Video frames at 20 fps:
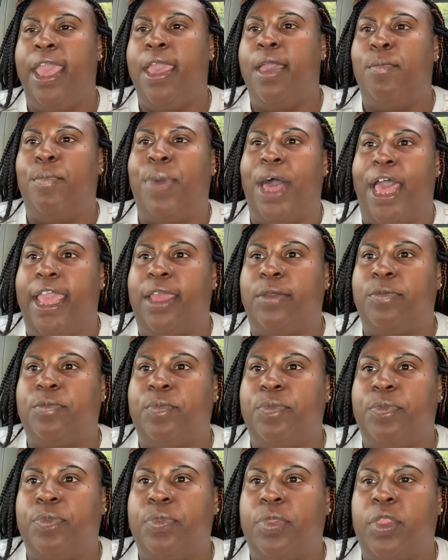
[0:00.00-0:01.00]
But
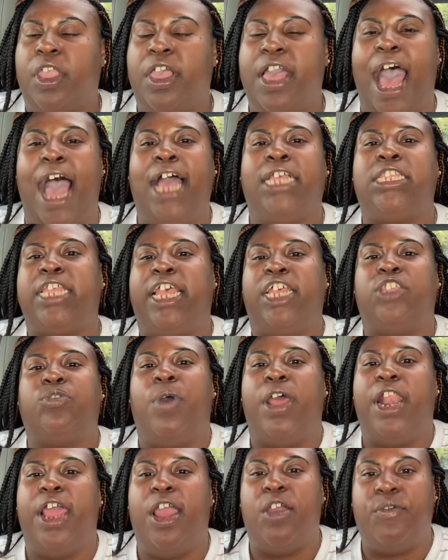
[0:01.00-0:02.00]
God says,
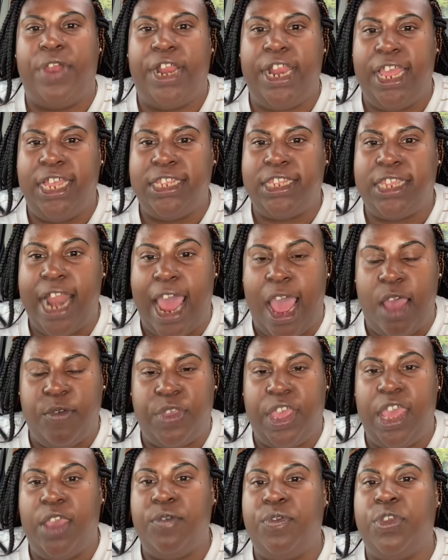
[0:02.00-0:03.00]
whatever it is that
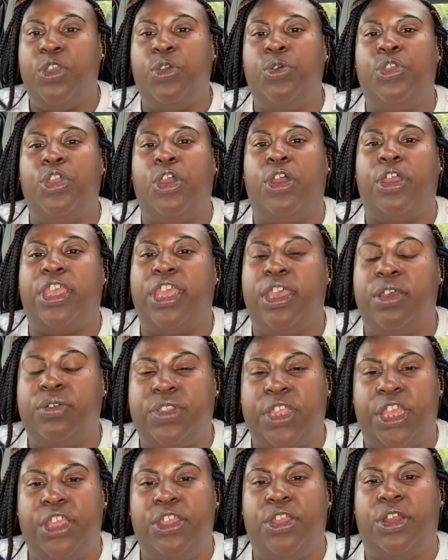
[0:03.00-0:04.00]
I've given you, your
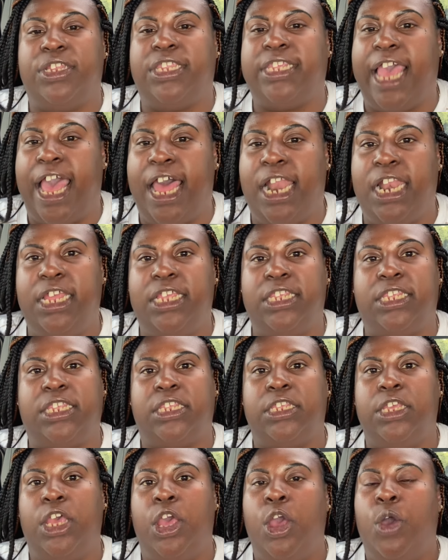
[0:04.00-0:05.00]
gifts and your
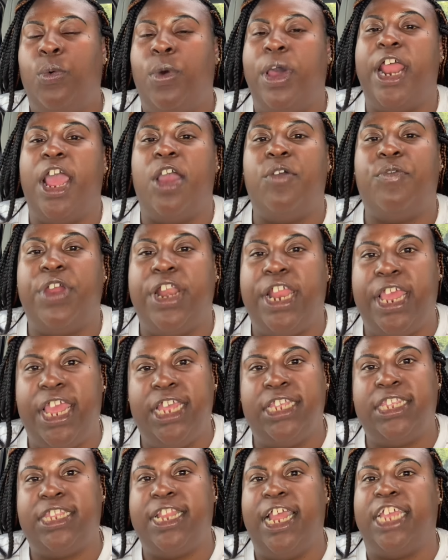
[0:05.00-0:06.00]
talents, whatever it
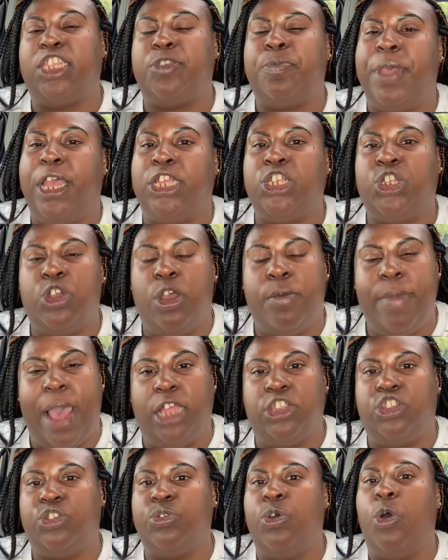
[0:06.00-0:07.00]
is that's special
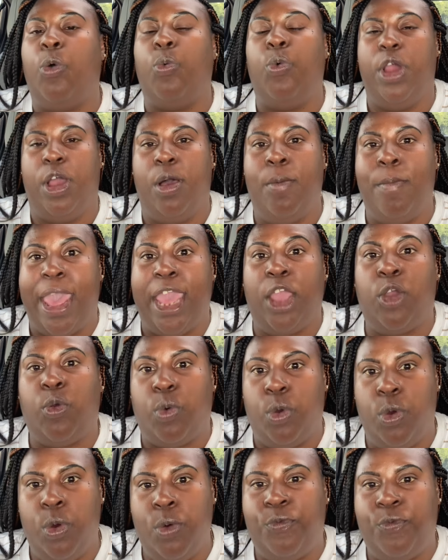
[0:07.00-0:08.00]
about you will make
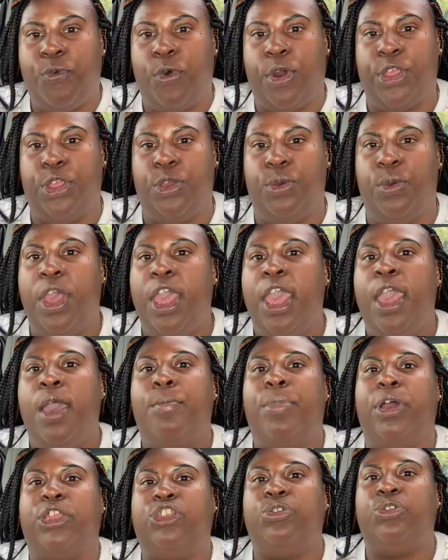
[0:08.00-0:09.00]
room for you.
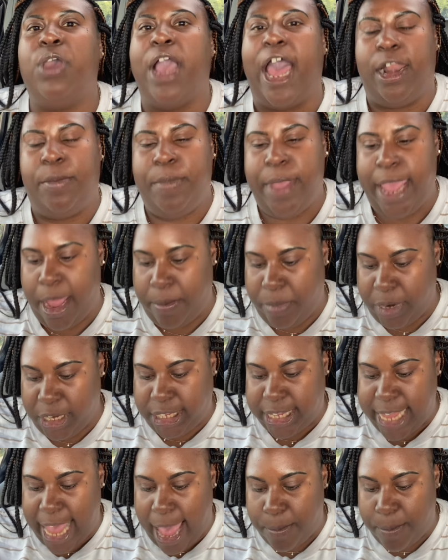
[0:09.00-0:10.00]
But you got to be able to
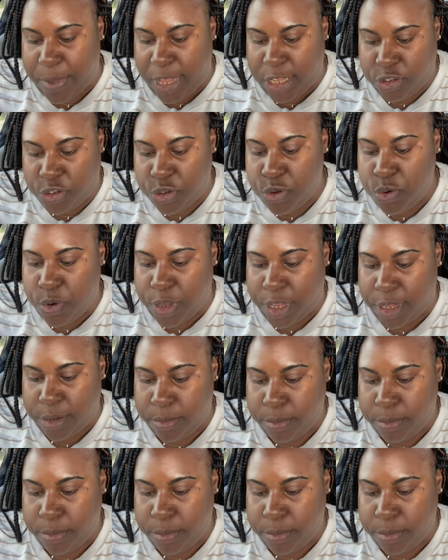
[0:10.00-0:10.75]
tap into it.